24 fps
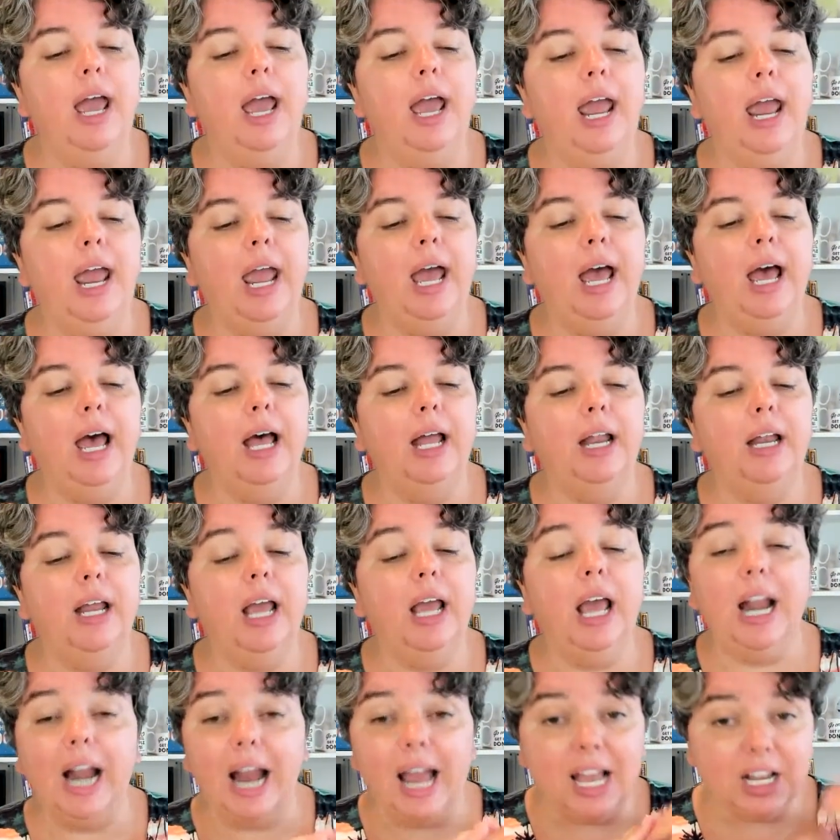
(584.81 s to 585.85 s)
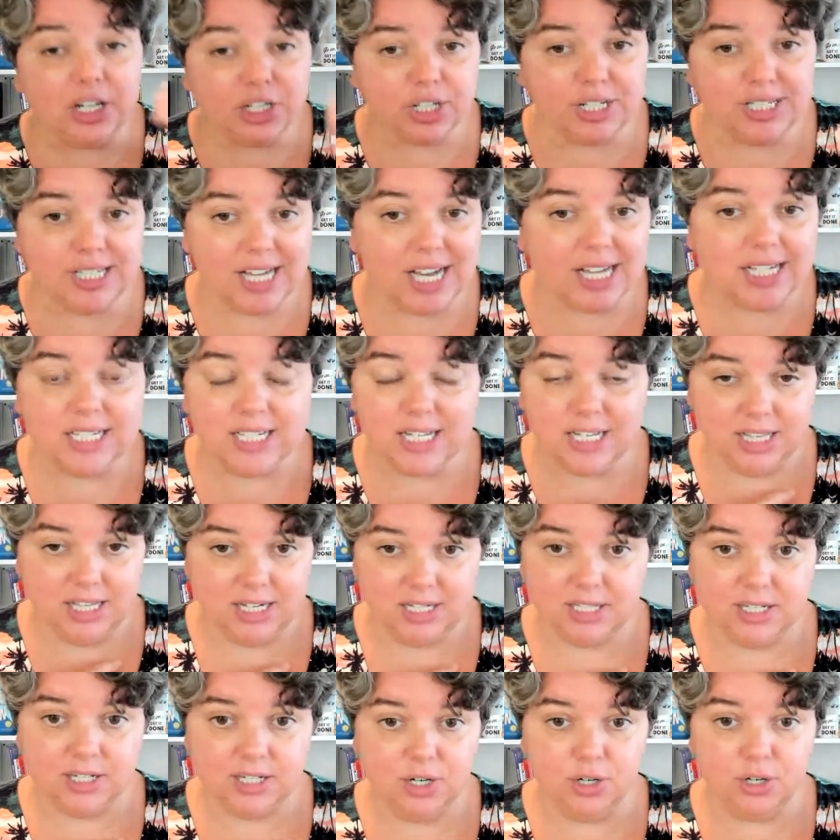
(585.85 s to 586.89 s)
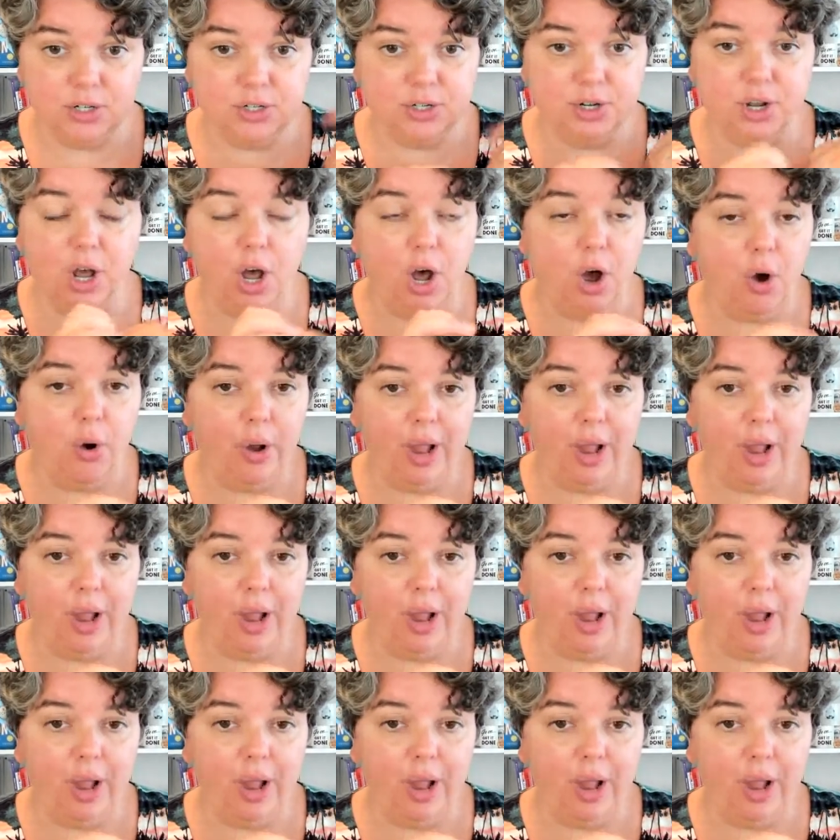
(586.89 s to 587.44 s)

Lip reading: And I actually tested this years ago,